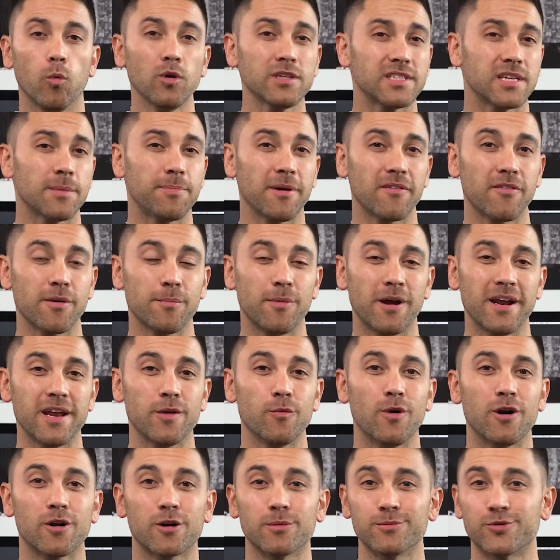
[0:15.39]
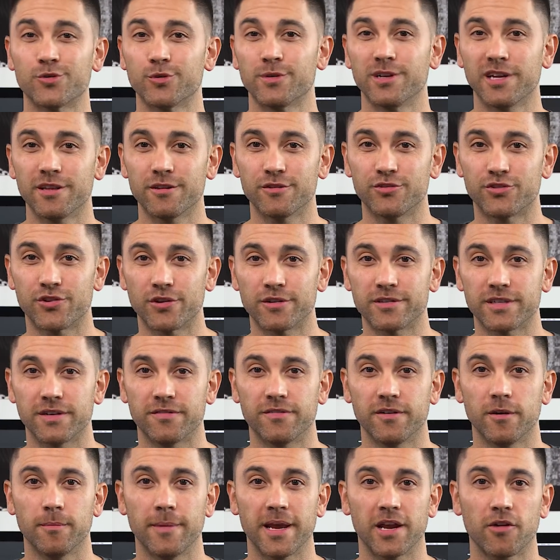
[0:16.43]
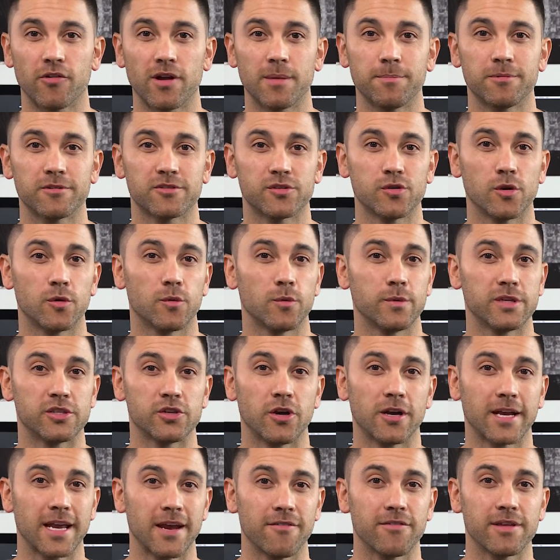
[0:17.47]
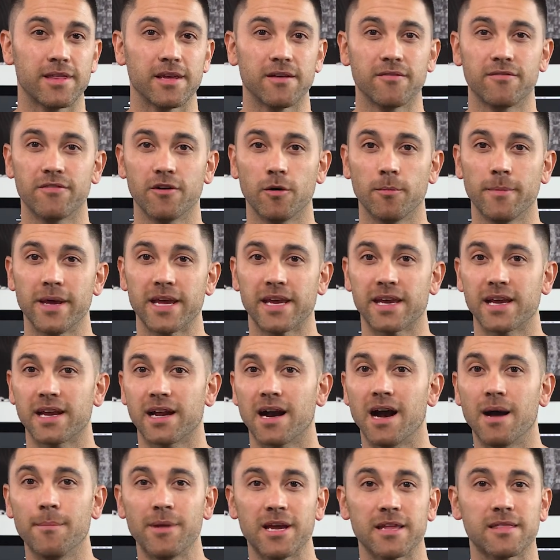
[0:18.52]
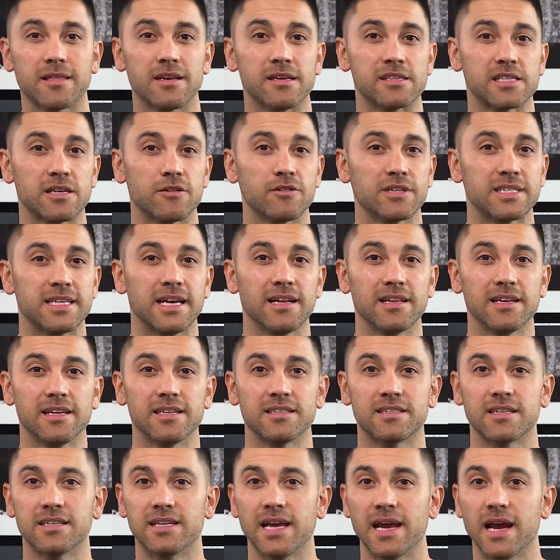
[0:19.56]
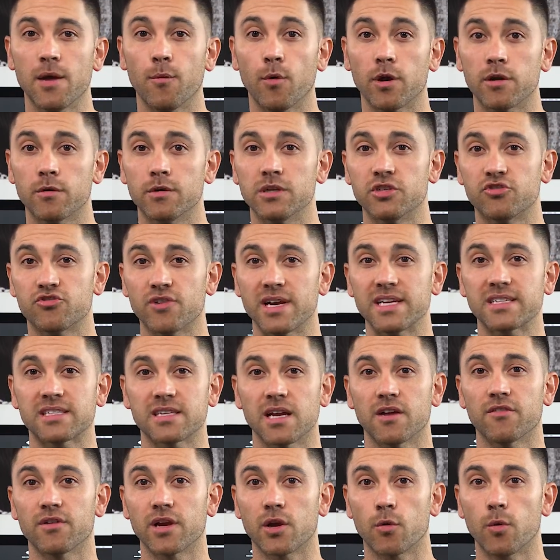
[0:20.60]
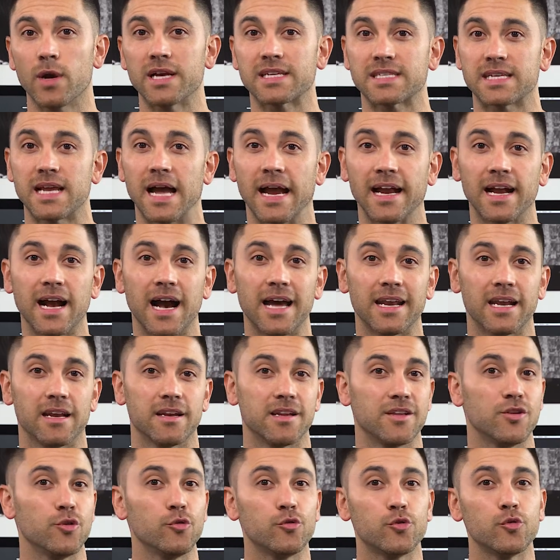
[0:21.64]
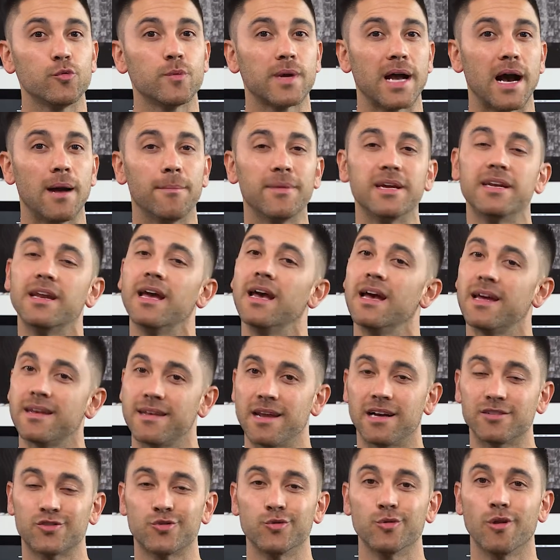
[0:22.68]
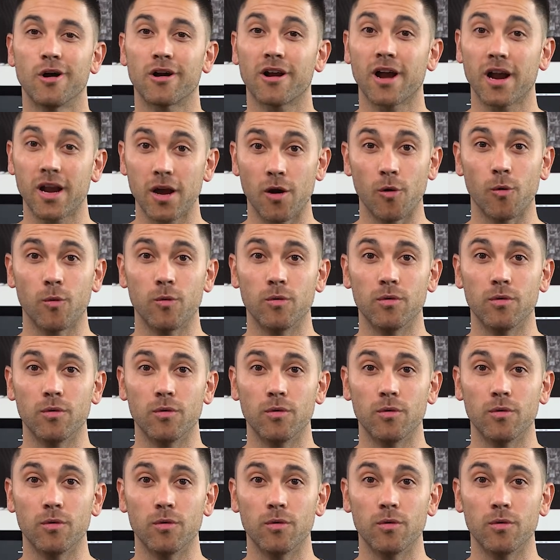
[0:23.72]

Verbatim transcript: What's up everybody? Welcome to another Jersey Filmmaker episode where we talk everything filmmaking. I'm Anthony Seratelli and today I want to address a request I got on a YouTube comment not too long ago.